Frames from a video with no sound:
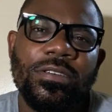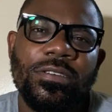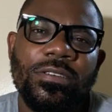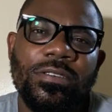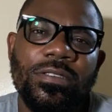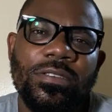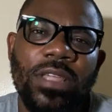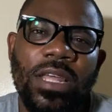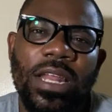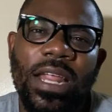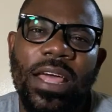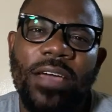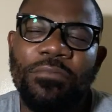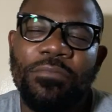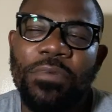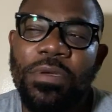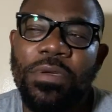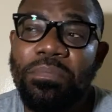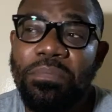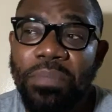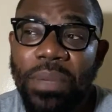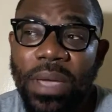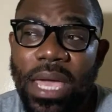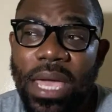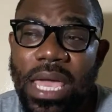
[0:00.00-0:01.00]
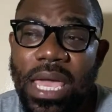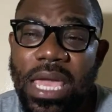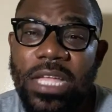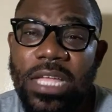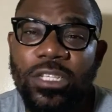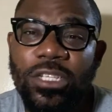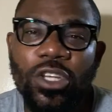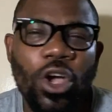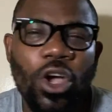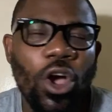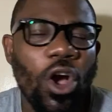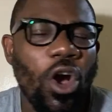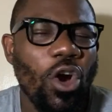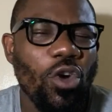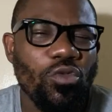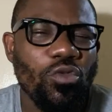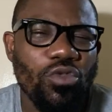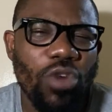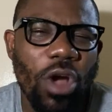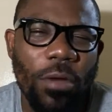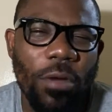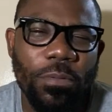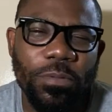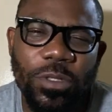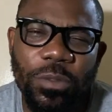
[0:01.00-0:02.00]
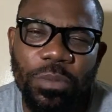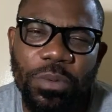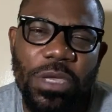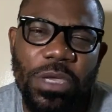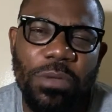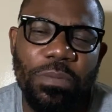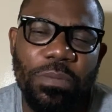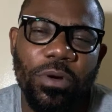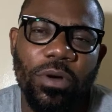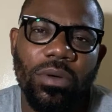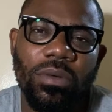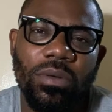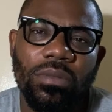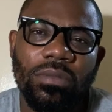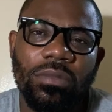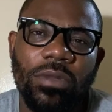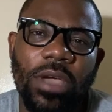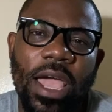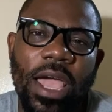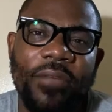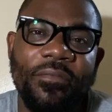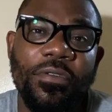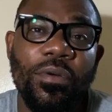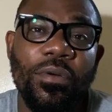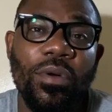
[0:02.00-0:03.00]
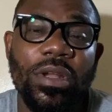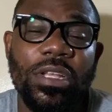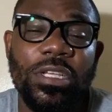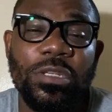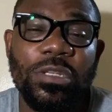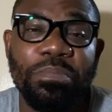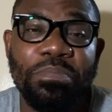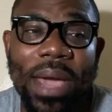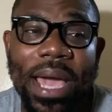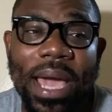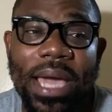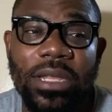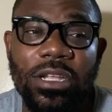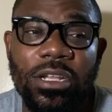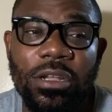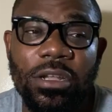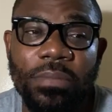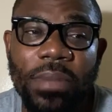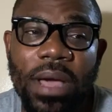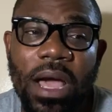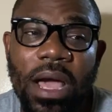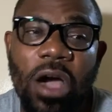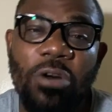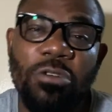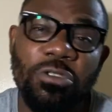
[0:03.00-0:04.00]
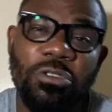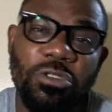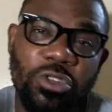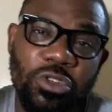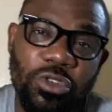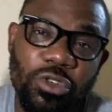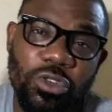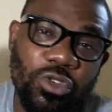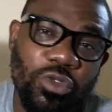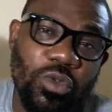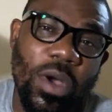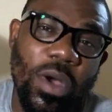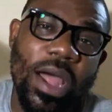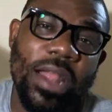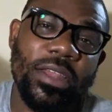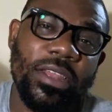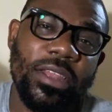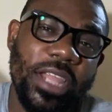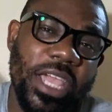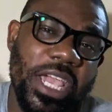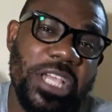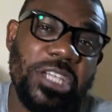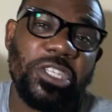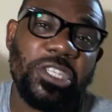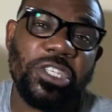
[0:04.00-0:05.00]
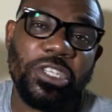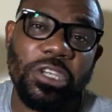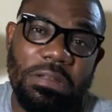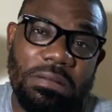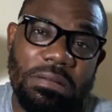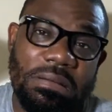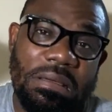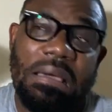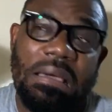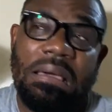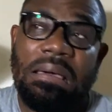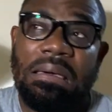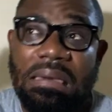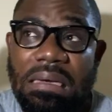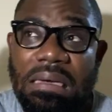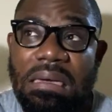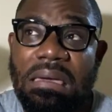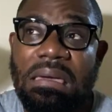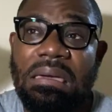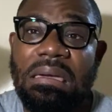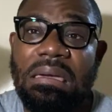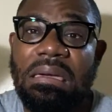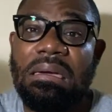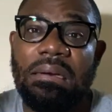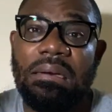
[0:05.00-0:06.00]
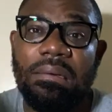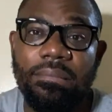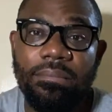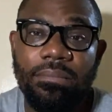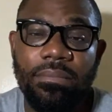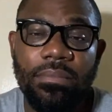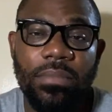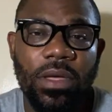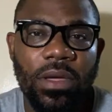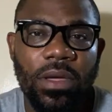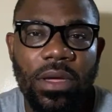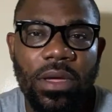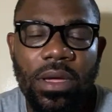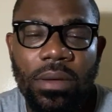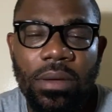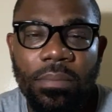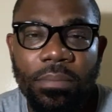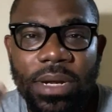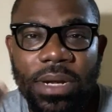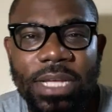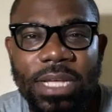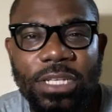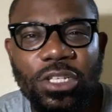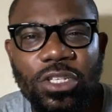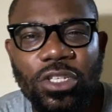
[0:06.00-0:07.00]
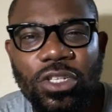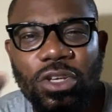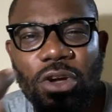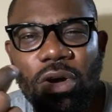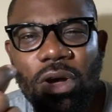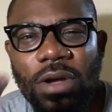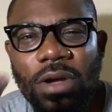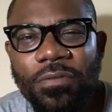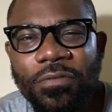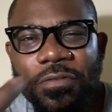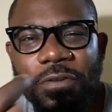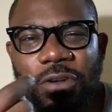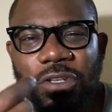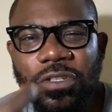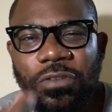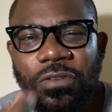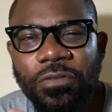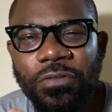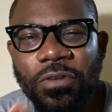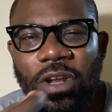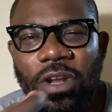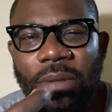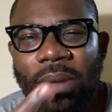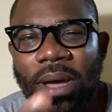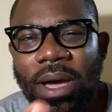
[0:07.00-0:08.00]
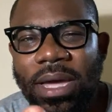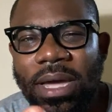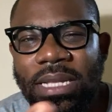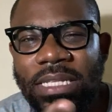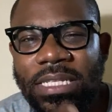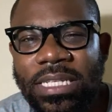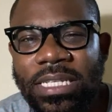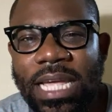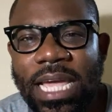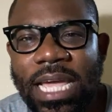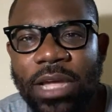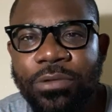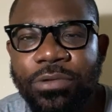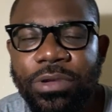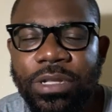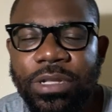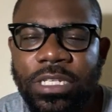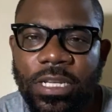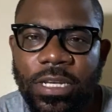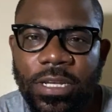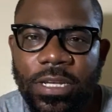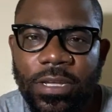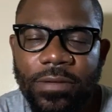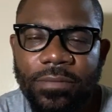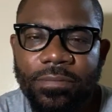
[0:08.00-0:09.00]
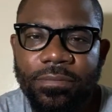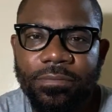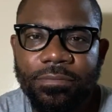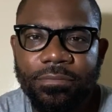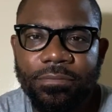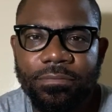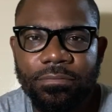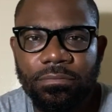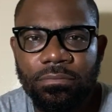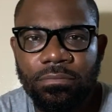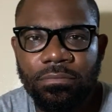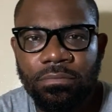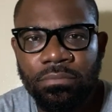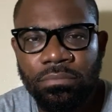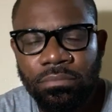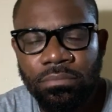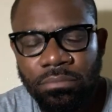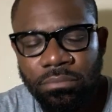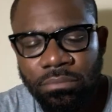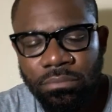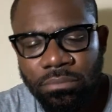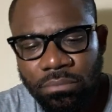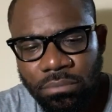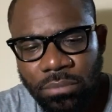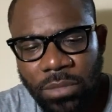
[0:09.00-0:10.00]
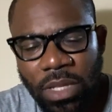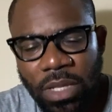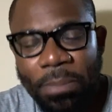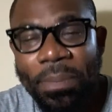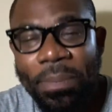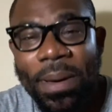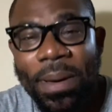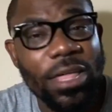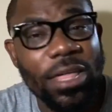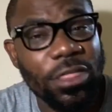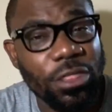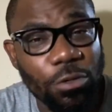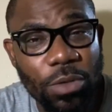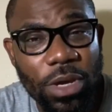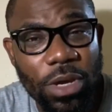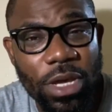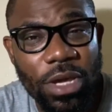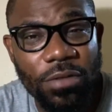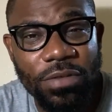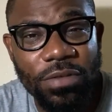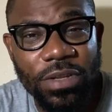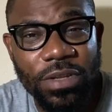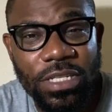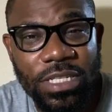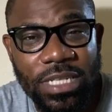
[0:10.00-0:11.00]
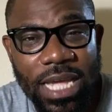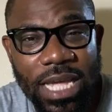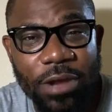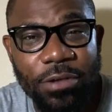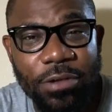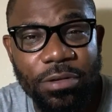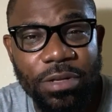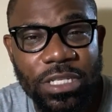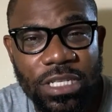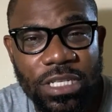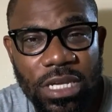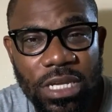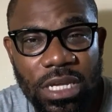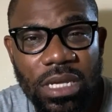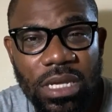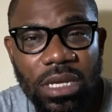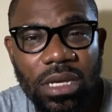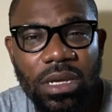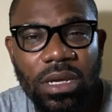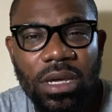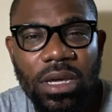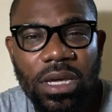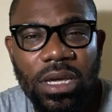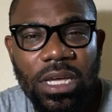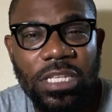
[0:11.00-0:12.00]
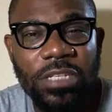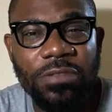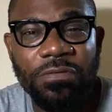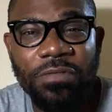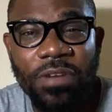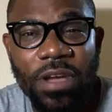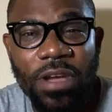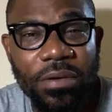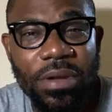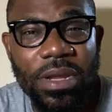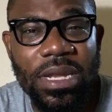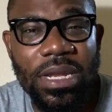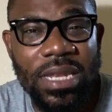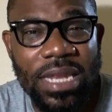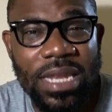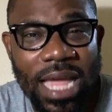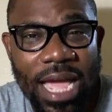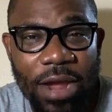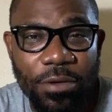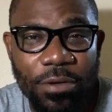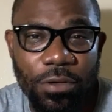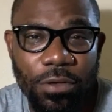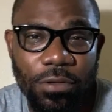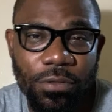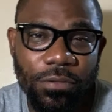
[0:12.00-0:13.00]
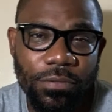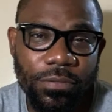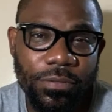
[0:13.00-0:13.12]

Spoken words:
that have been paid, corrupt people. Everyone is banging on about, oh, do our nation. Hey. But let's talk first of all about integrity. The pathway of integrity is very narrow.